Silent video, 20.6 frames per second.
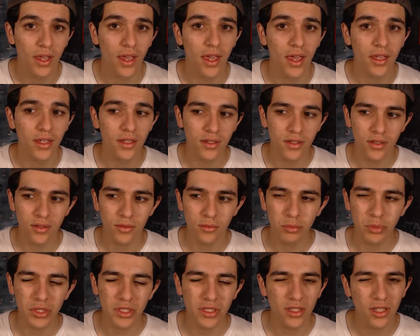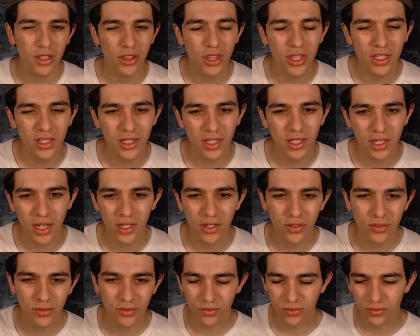But the thing that kind
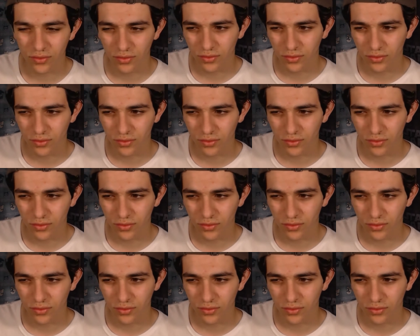of